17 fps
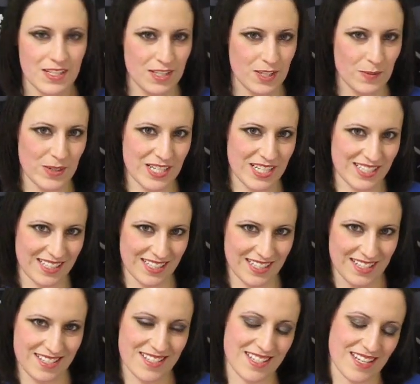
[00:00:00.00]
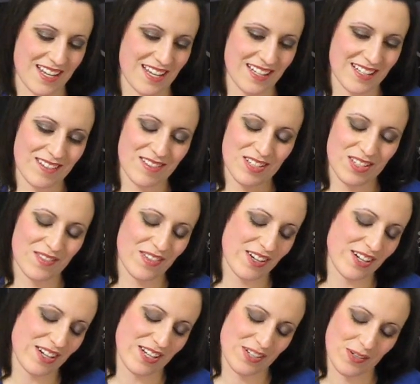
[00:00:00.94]
so we did get to see it. It was
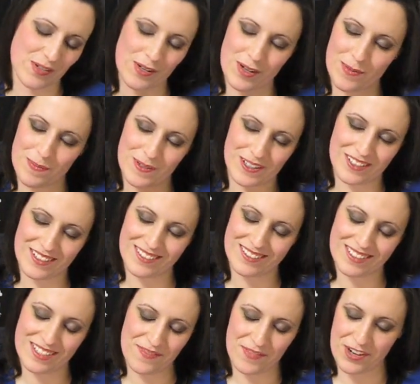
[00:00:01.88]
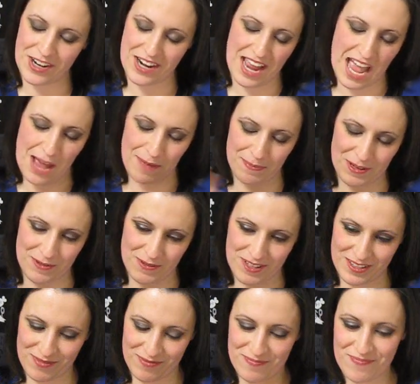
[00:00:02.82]
very adorable. I'm very happy
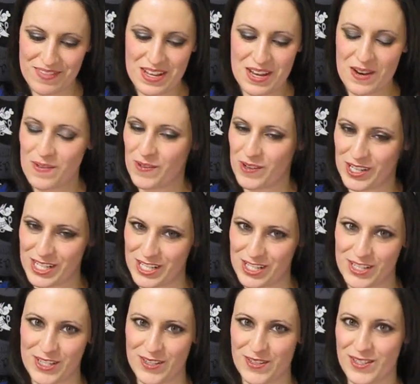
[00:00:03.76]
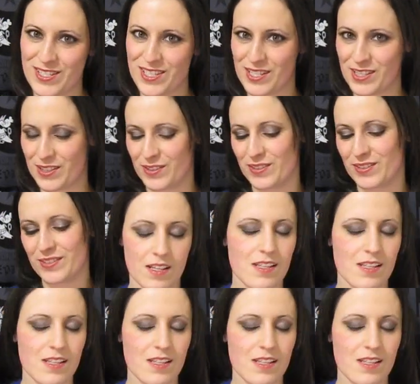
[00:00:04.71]
with what he chose to do.